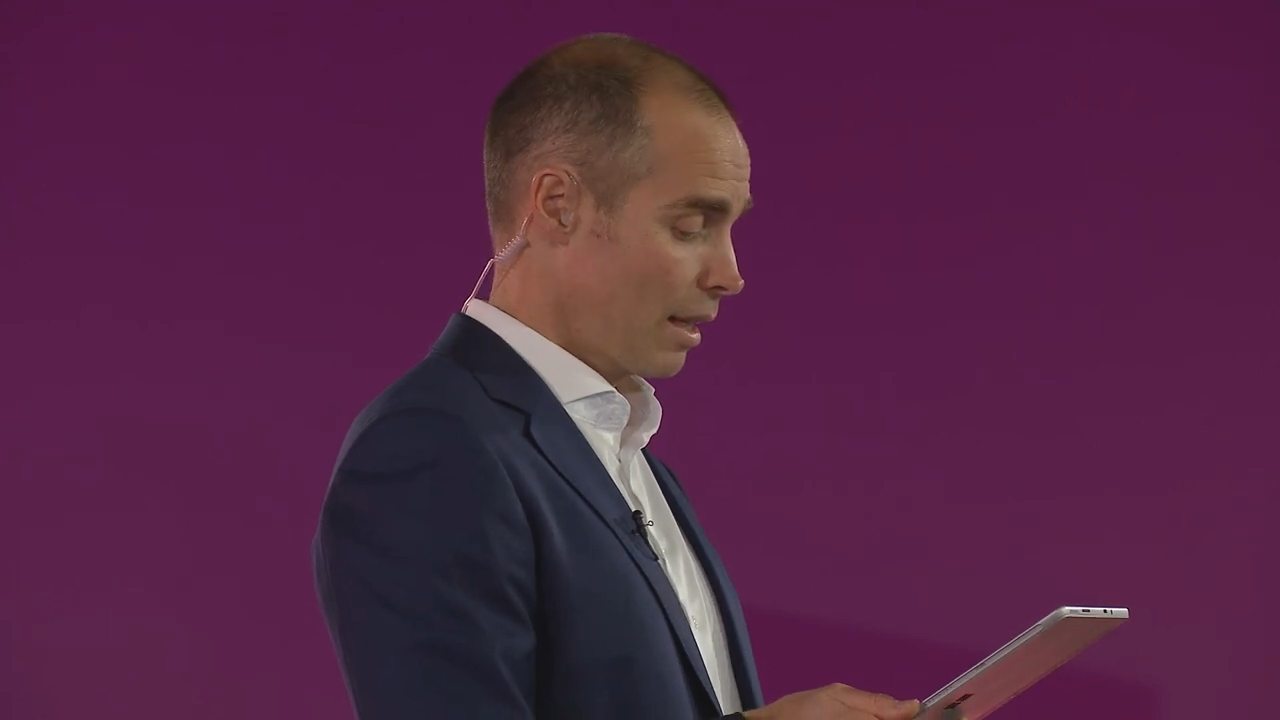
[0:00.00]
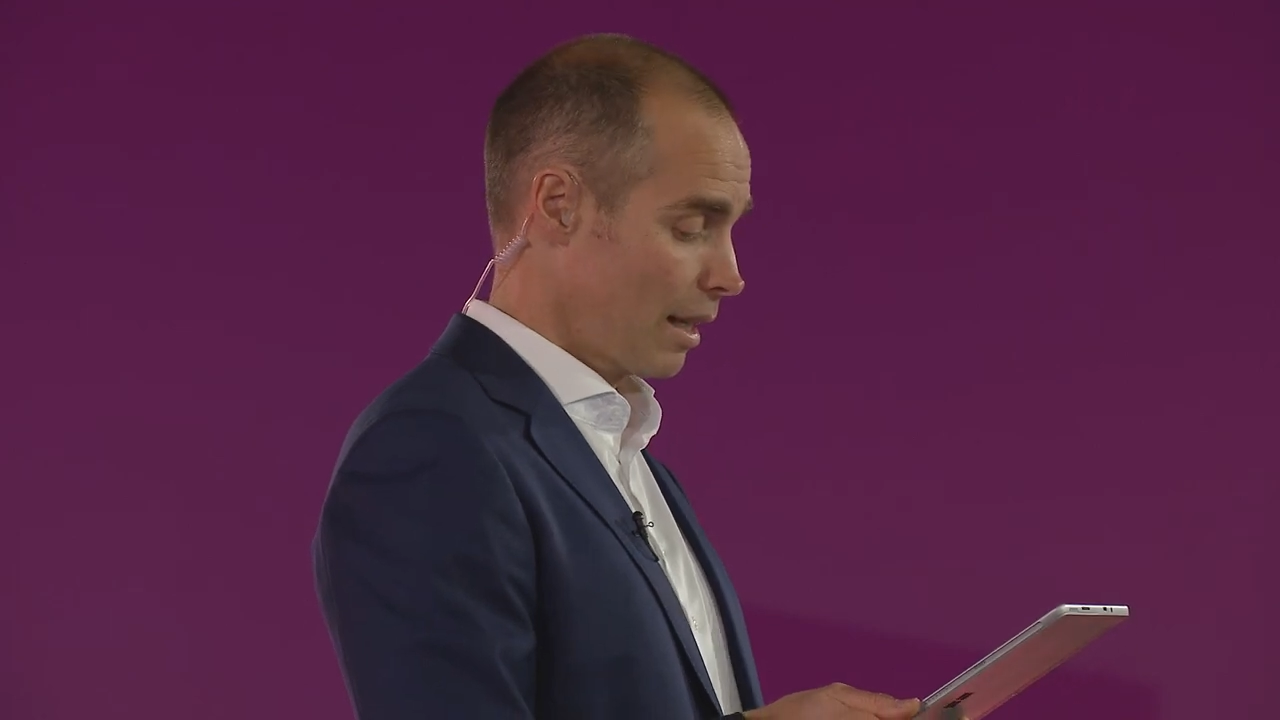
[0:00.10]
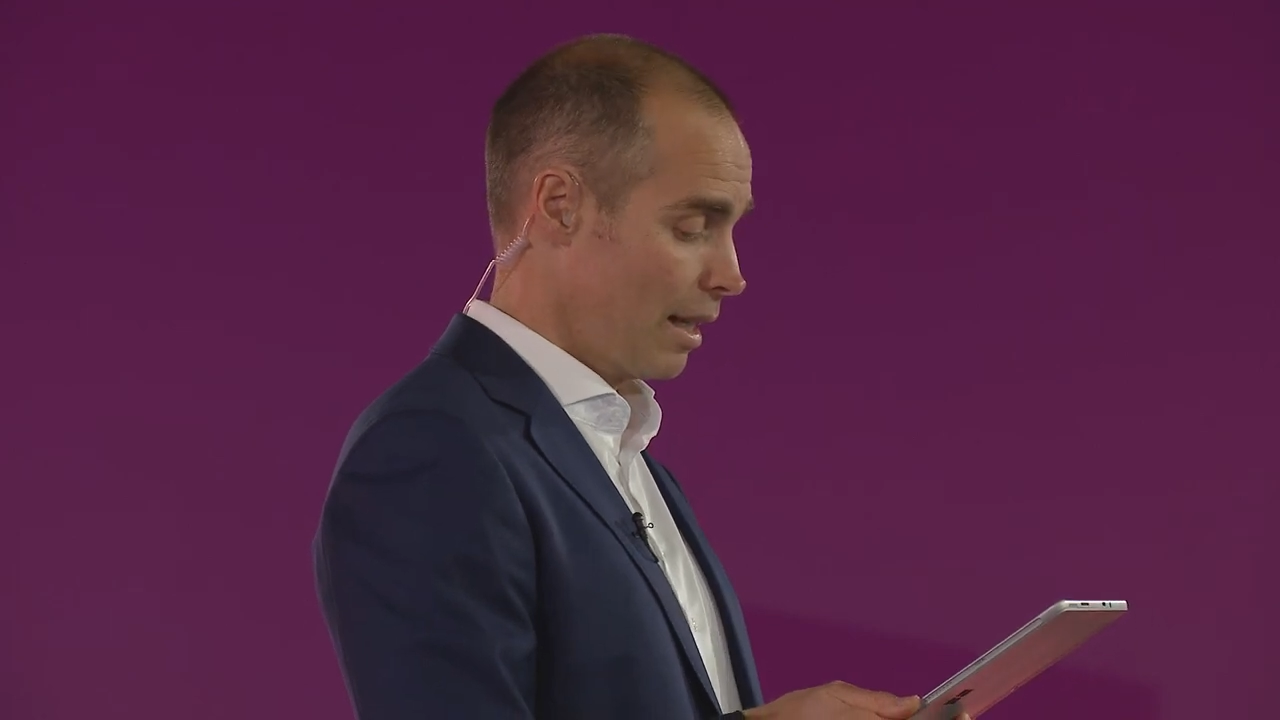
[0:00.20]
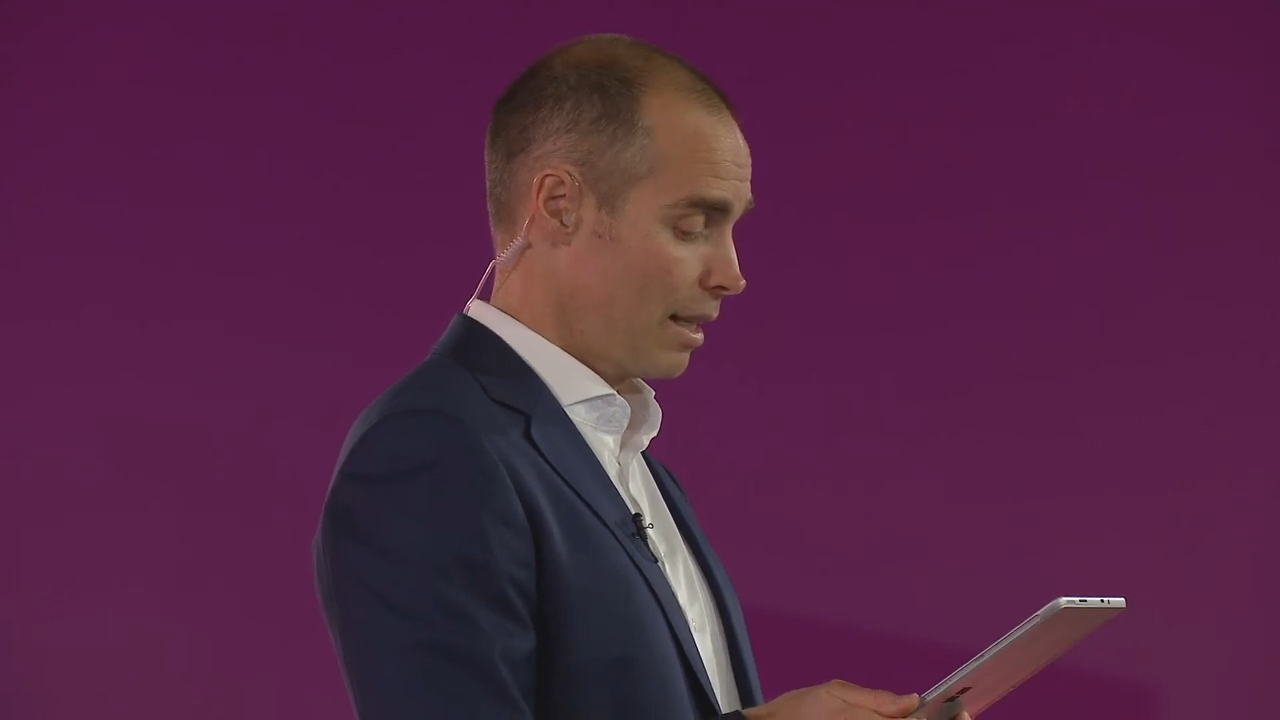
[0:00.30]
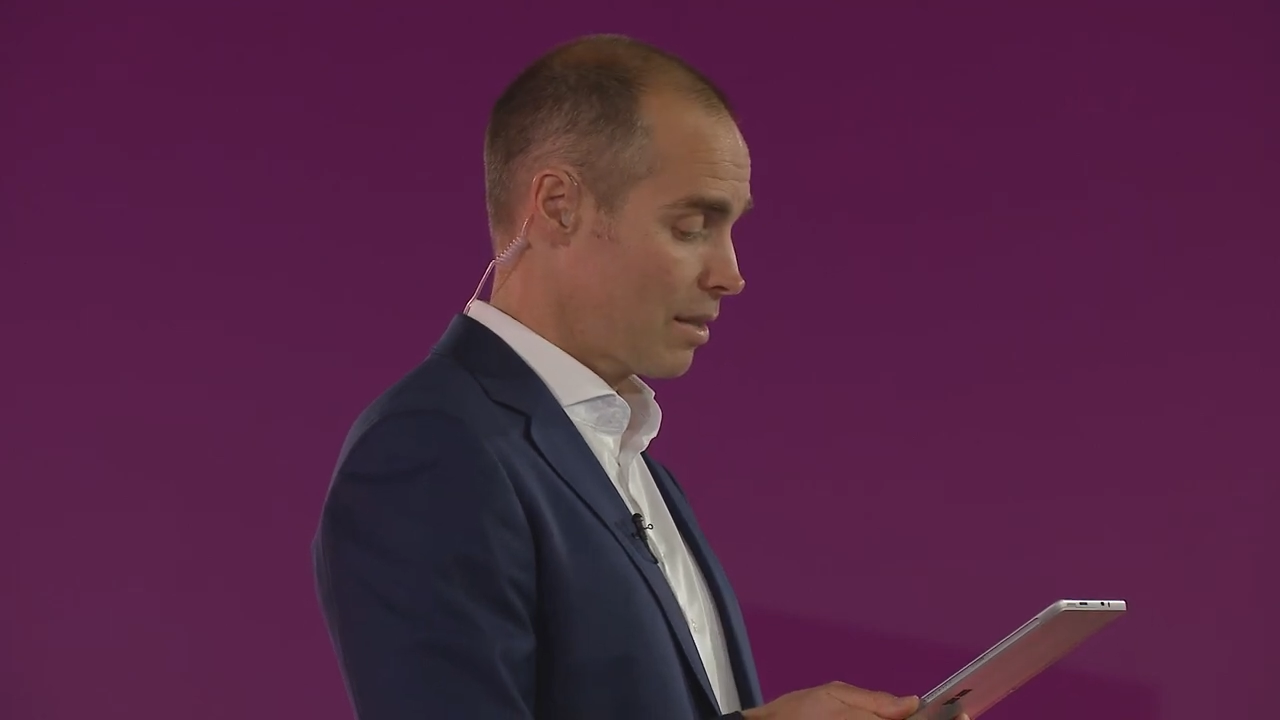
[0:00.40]

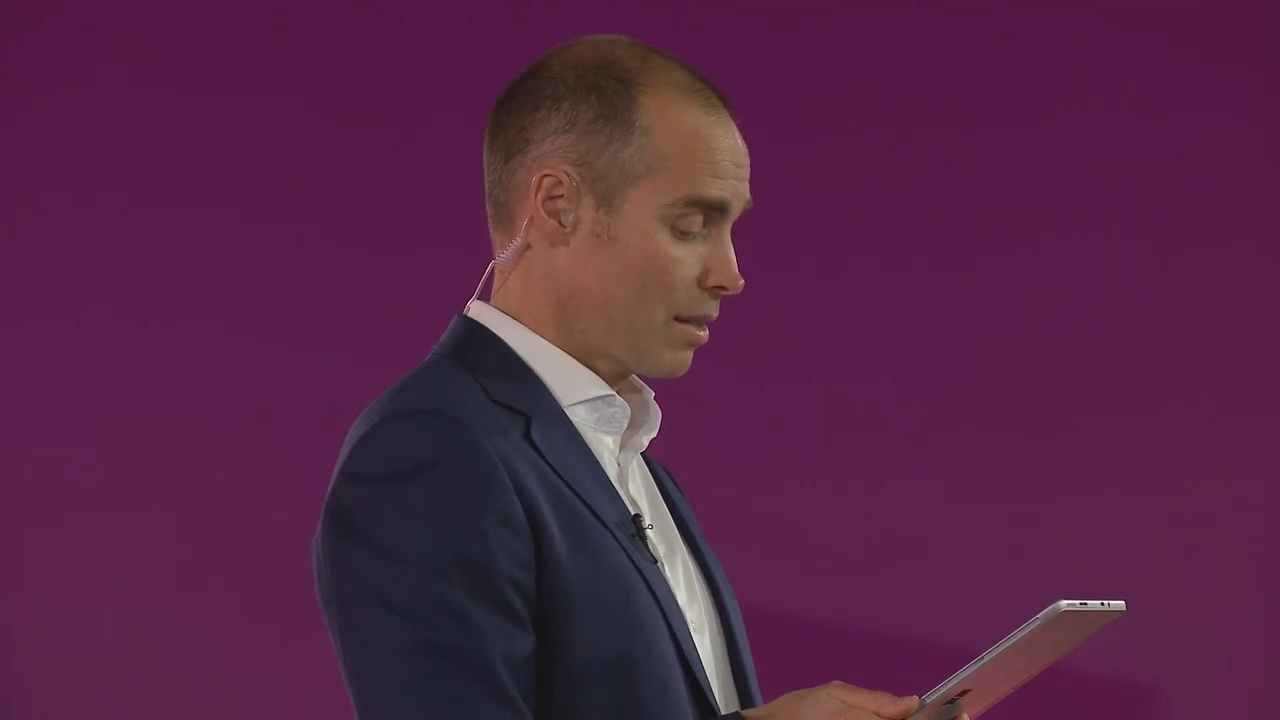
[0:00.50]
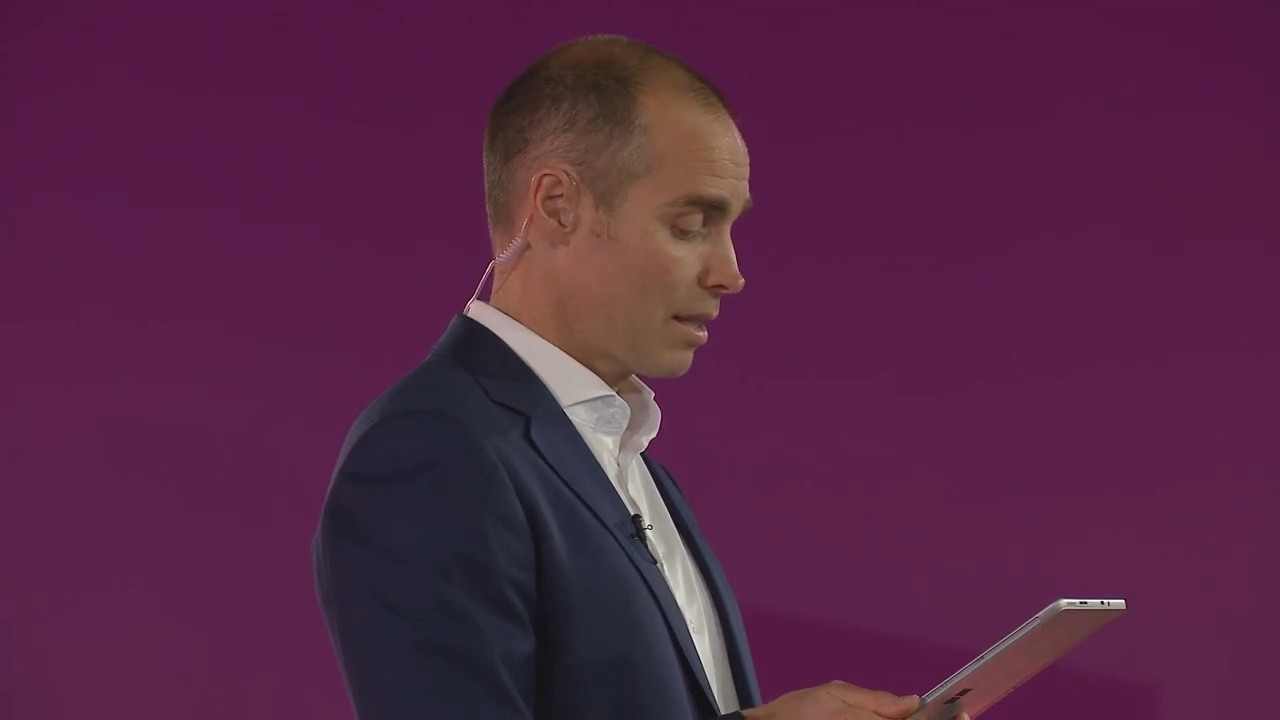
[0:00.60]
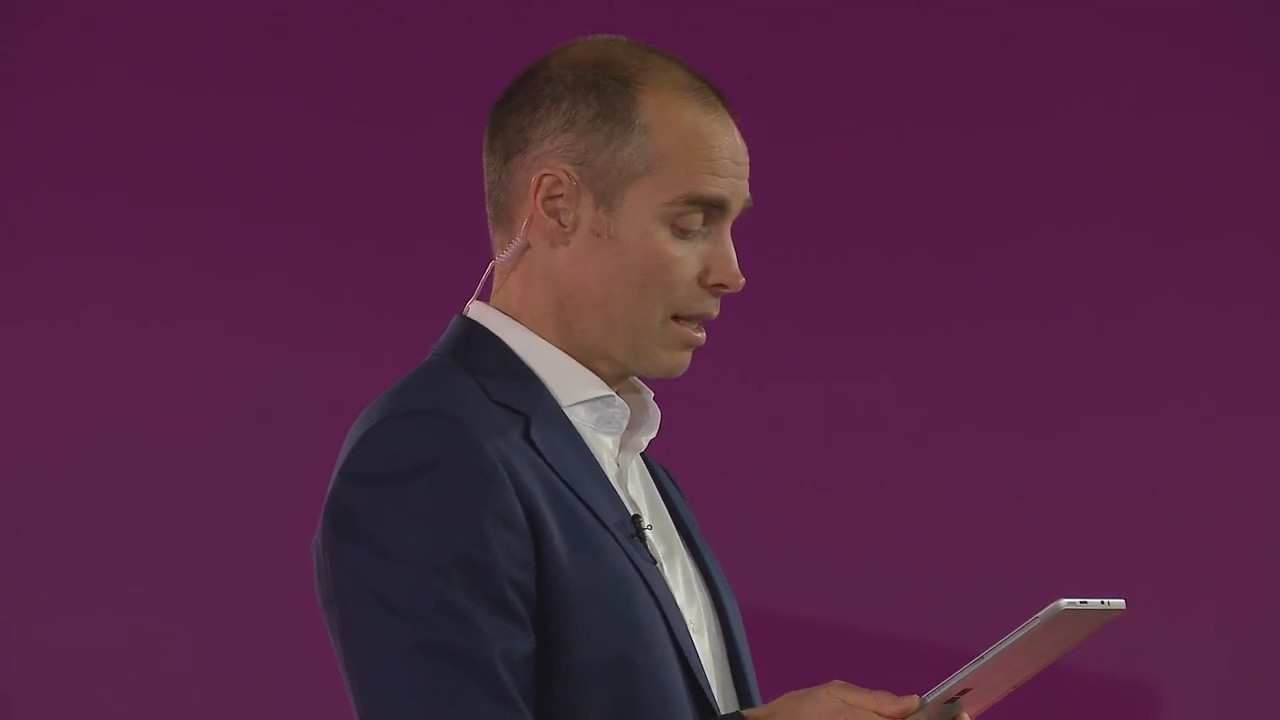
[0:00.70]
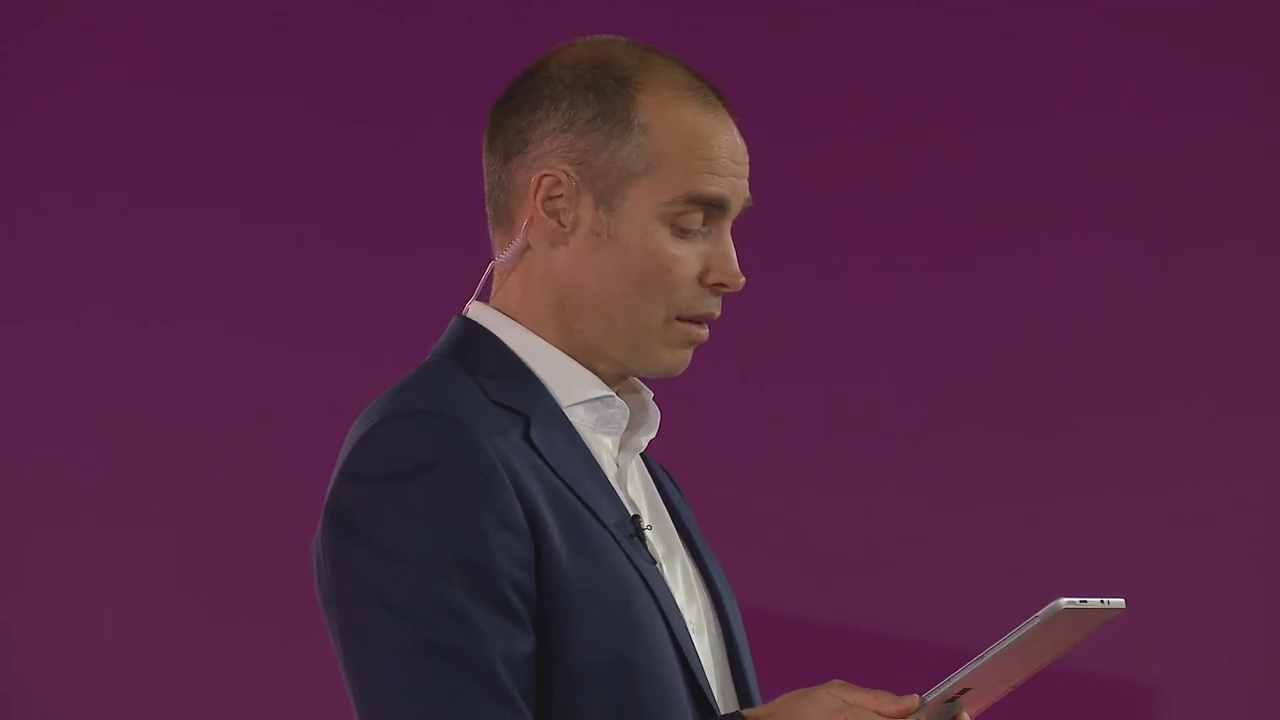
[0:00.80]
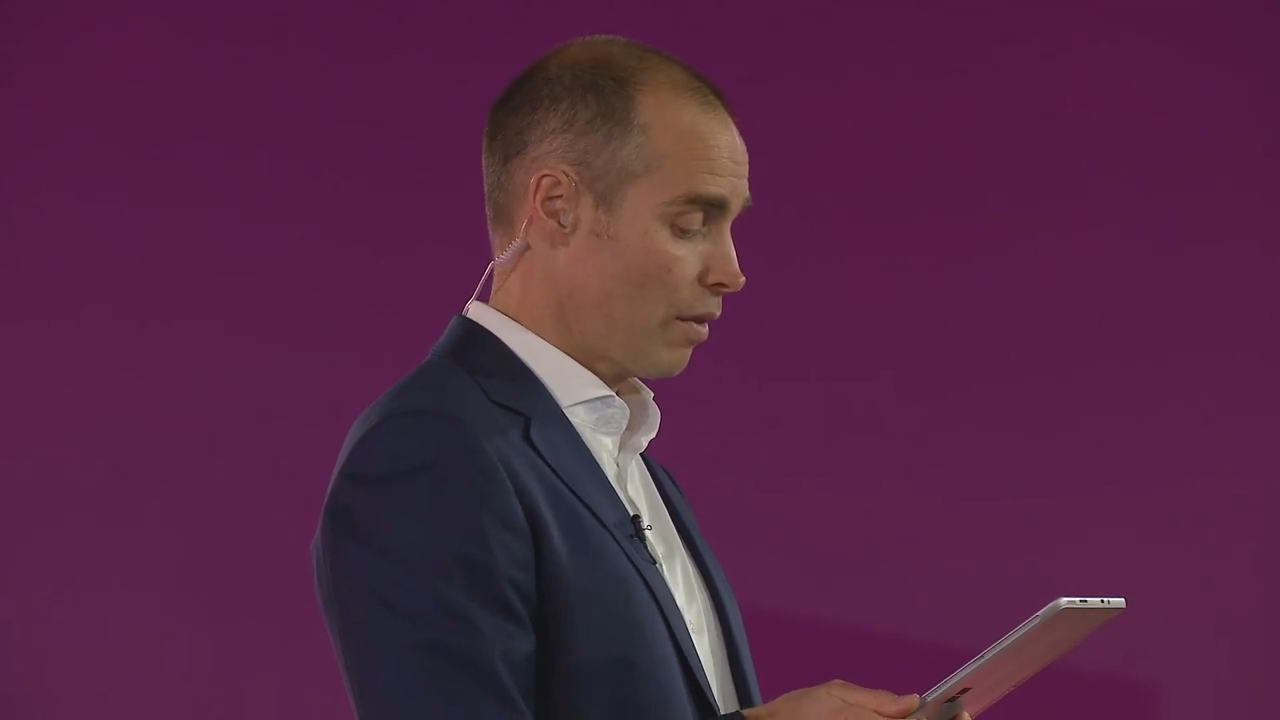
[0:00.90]
Kelly is the Senior